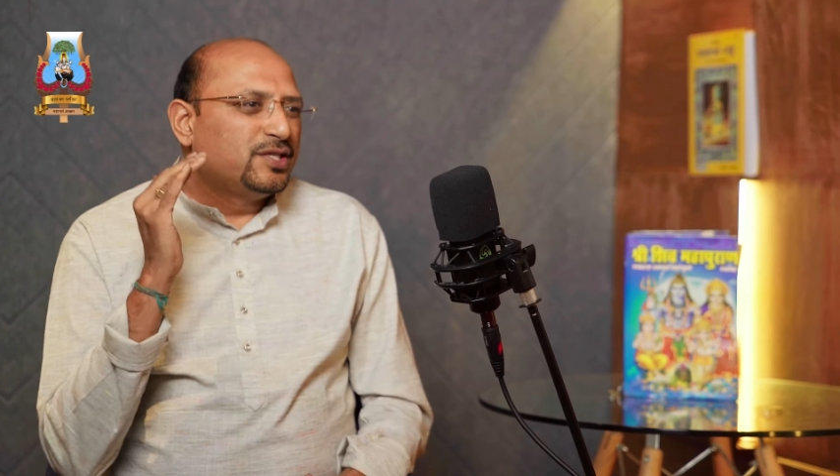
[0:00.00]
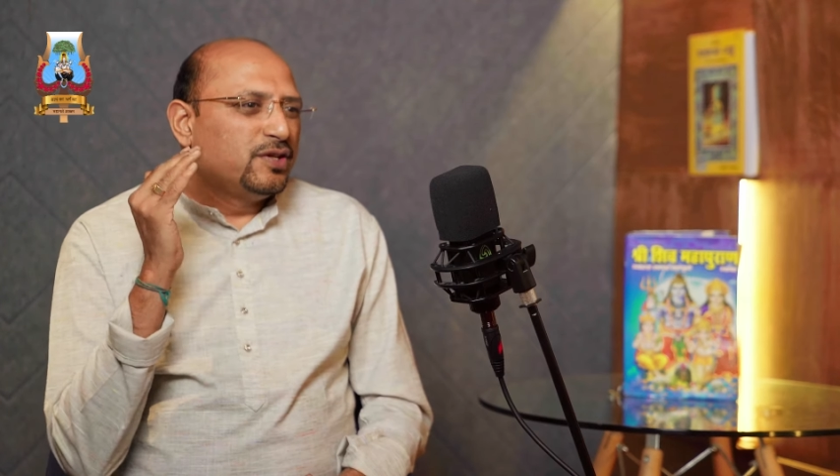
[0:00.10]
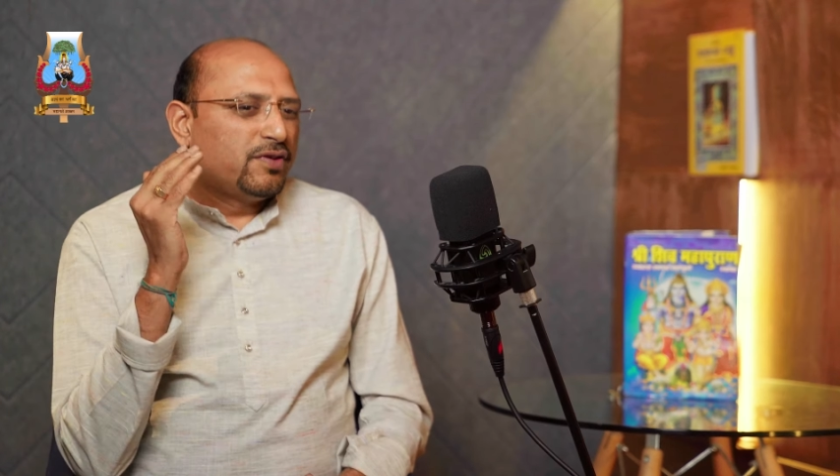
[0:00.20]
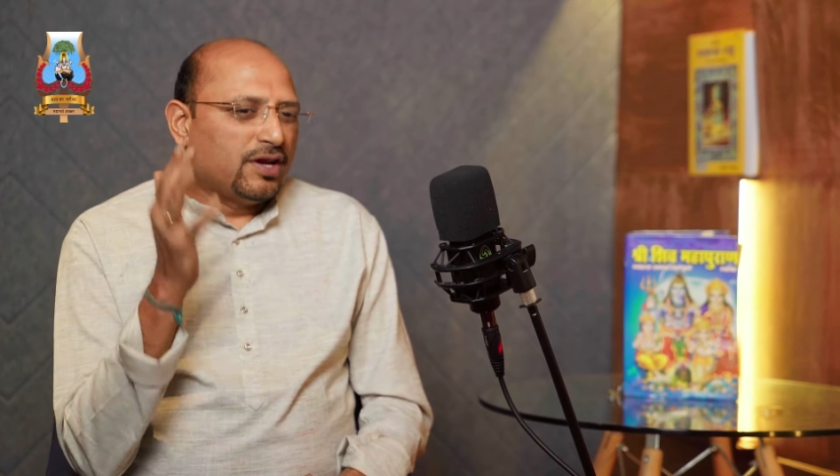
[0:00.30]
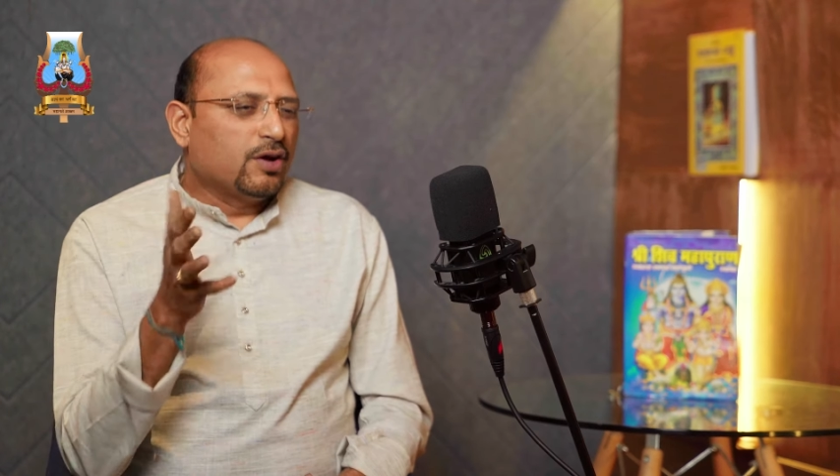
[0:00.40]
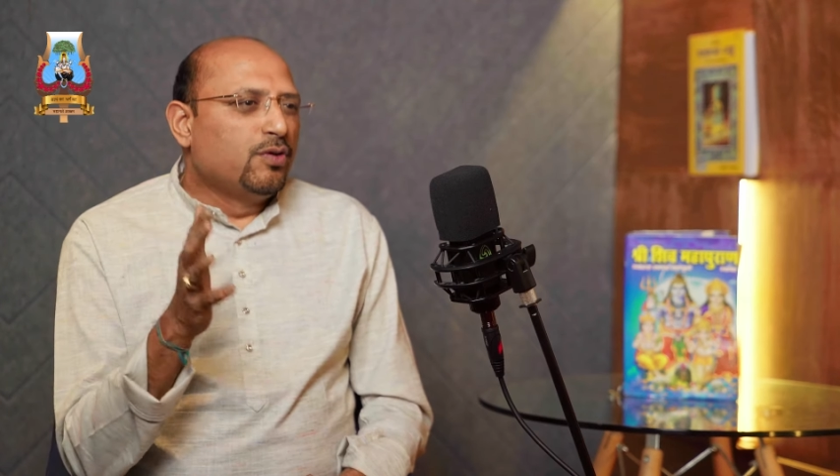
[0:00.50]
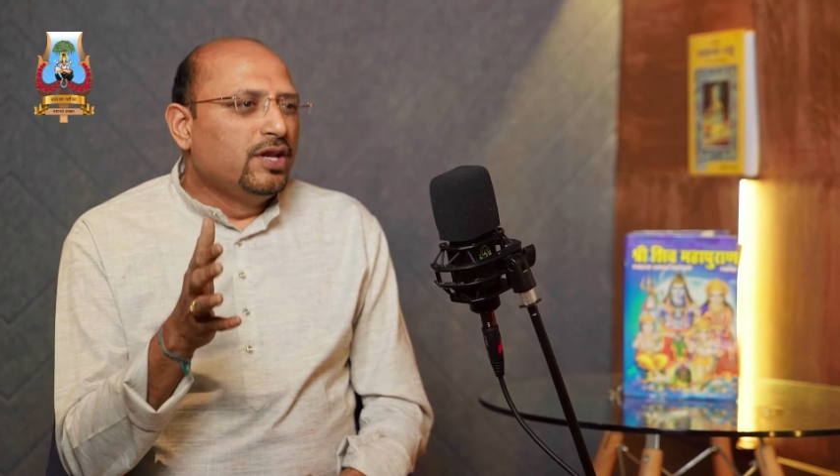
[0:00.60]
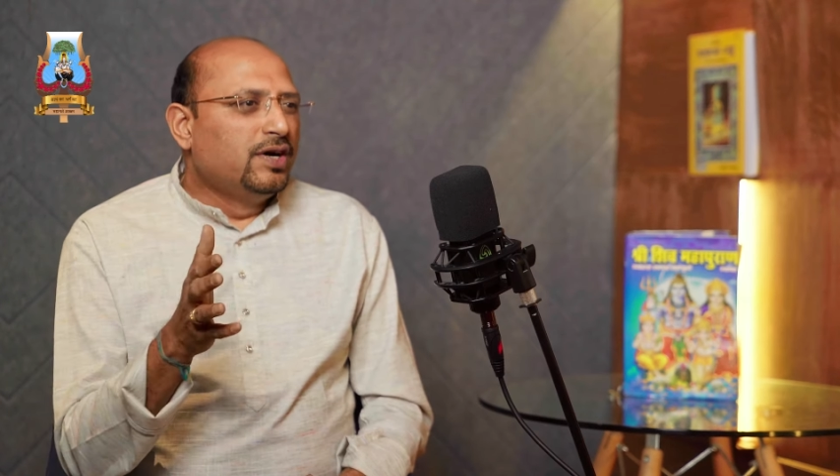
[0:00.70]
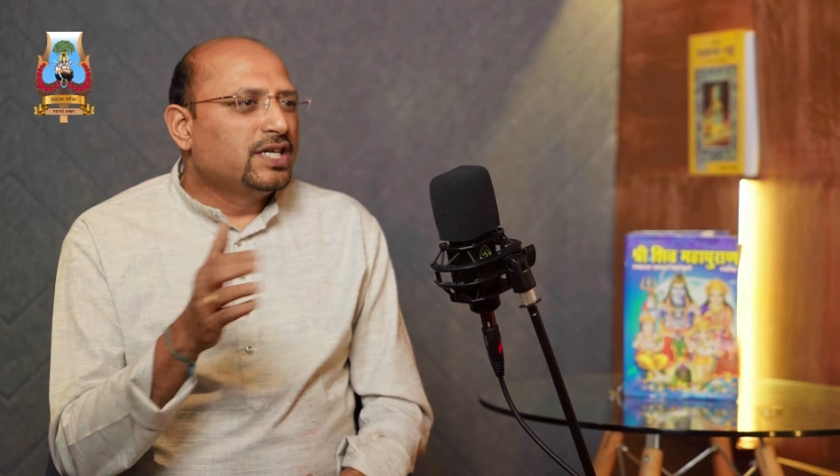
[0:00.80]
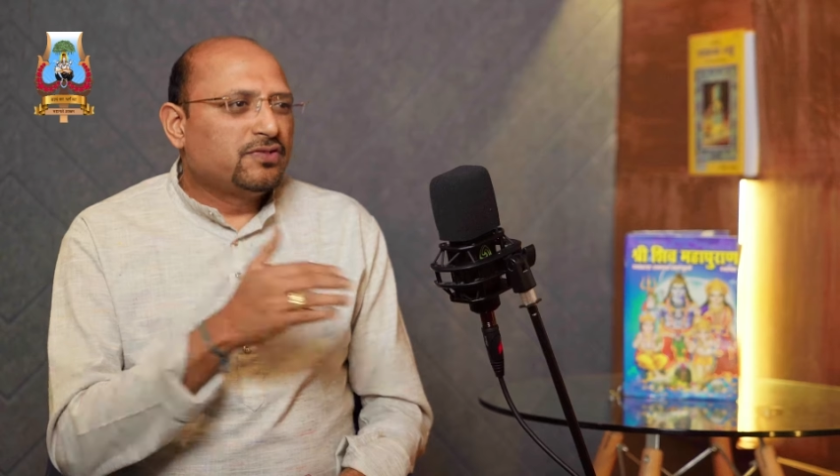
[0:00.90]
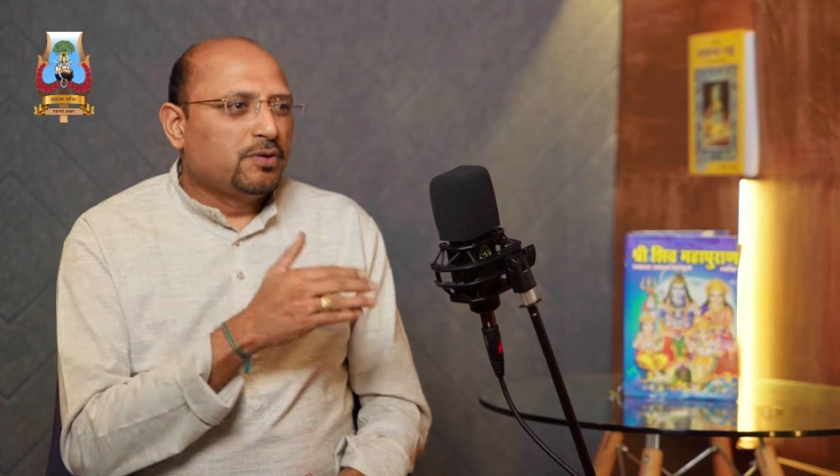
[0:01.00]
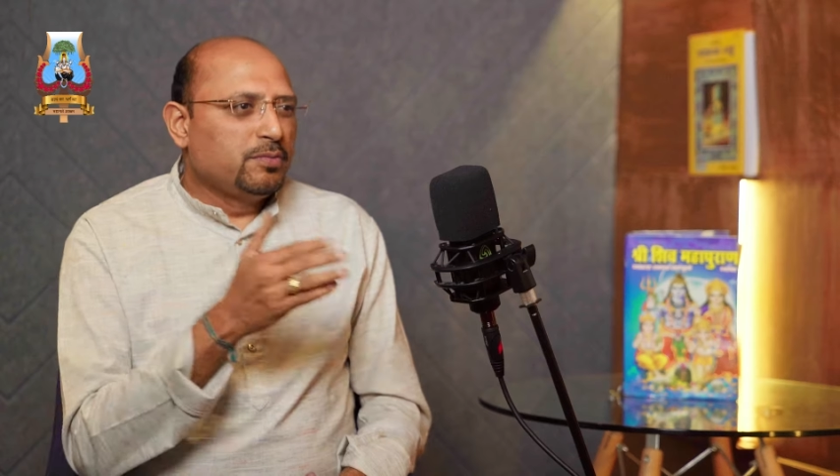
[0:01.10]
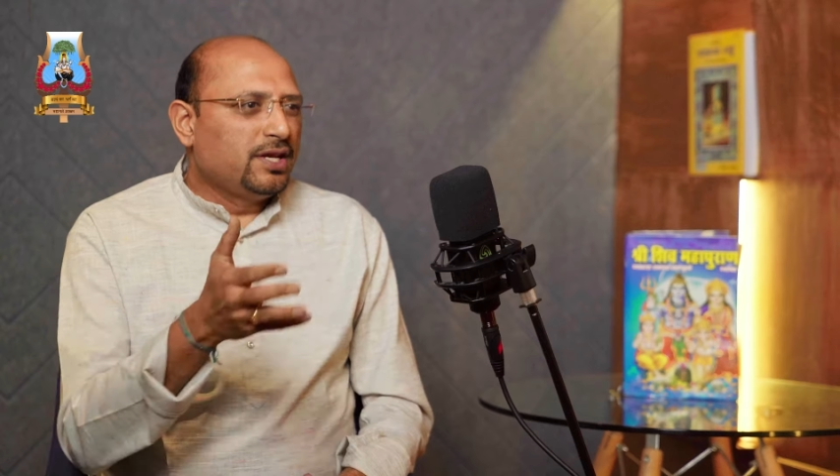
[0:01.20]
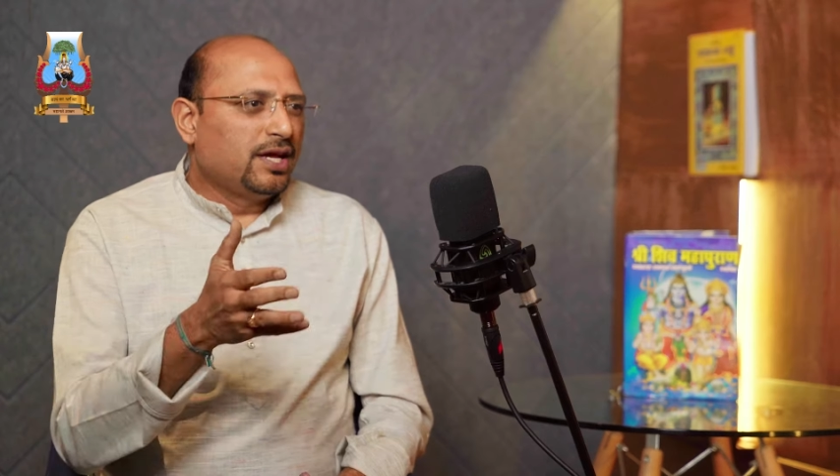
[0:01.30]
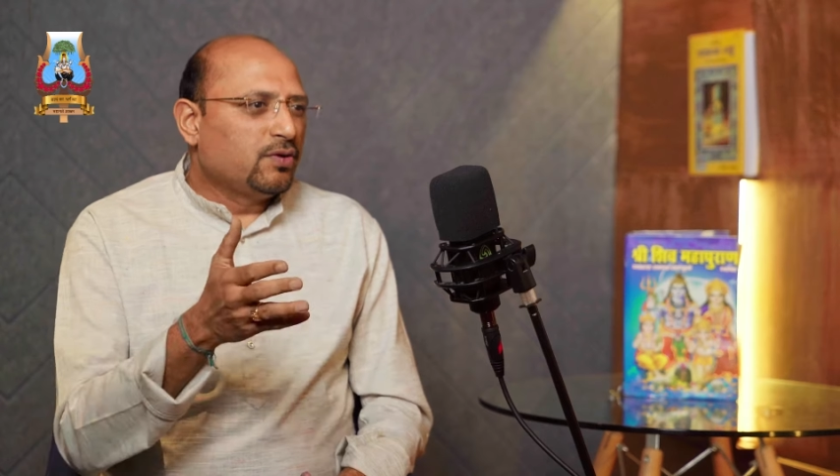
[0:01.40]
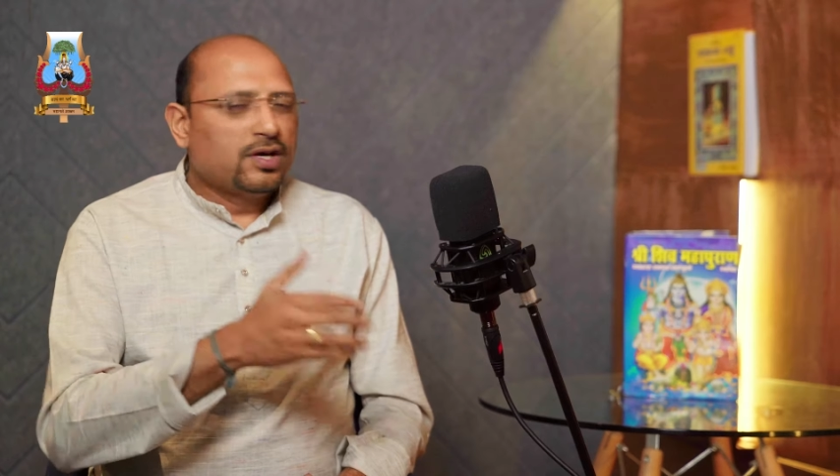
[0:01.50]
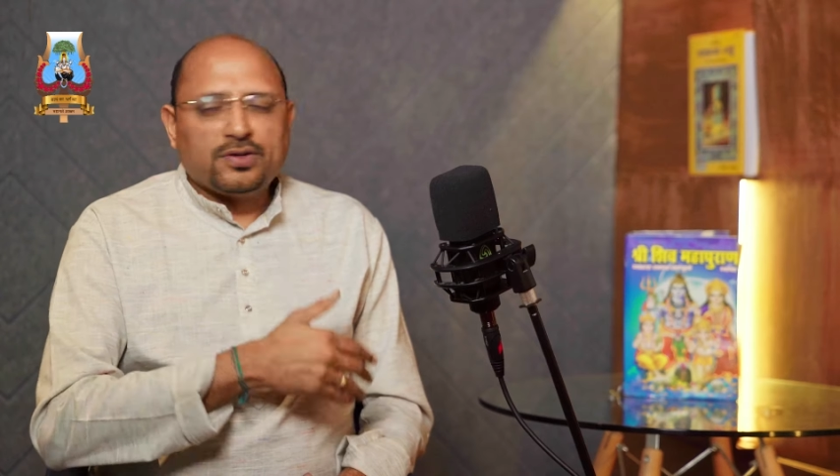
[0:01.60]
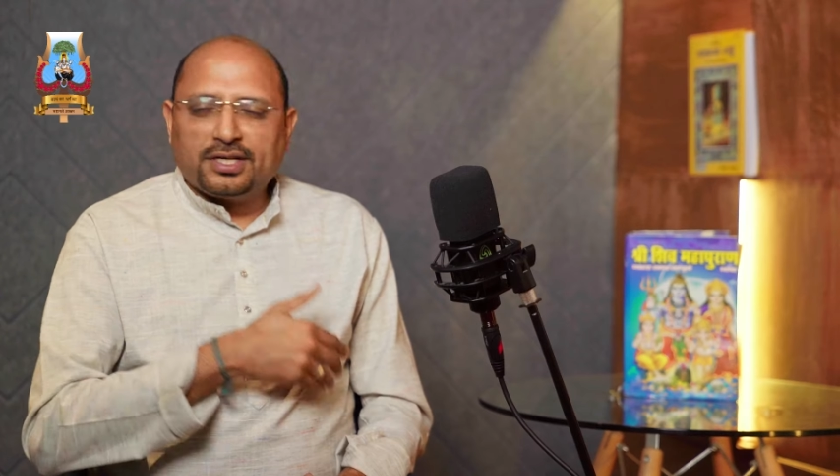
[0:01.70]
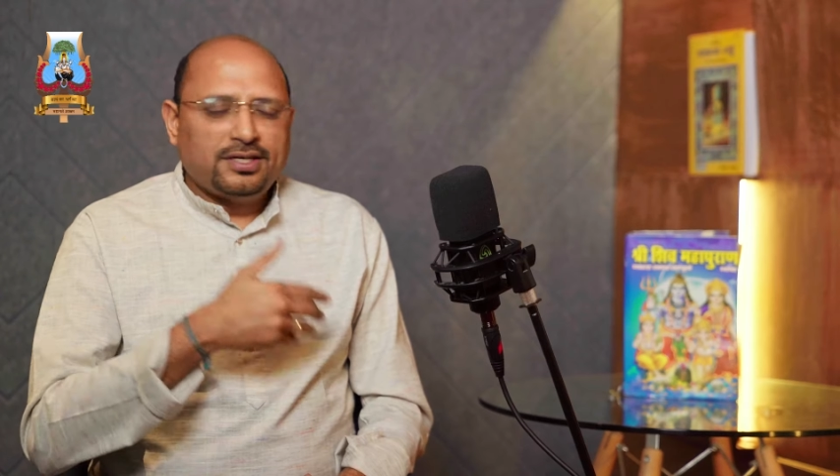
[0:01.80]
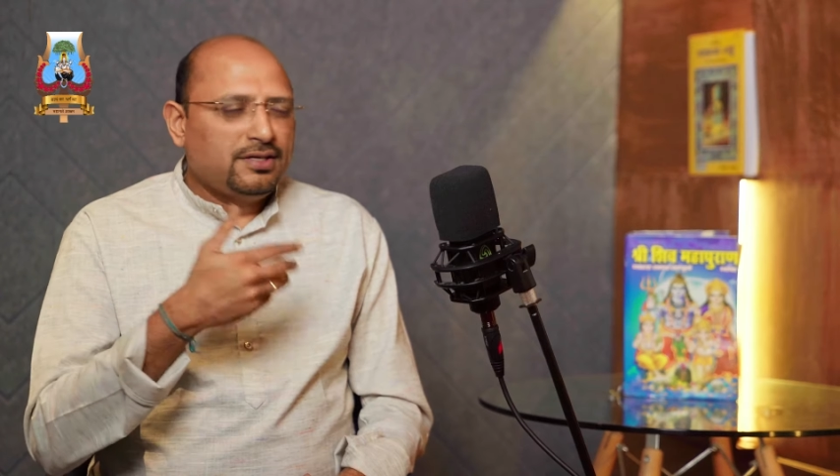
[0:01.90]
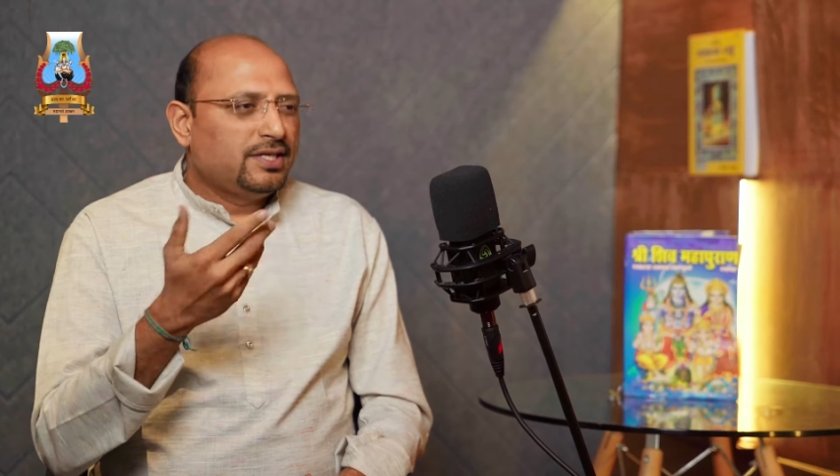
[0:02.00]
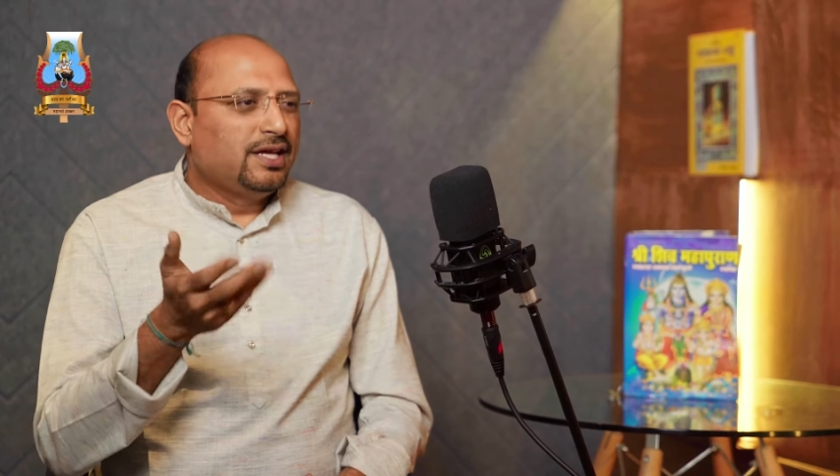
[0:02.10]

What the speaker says: So if a Rangoli works for me, like what you said,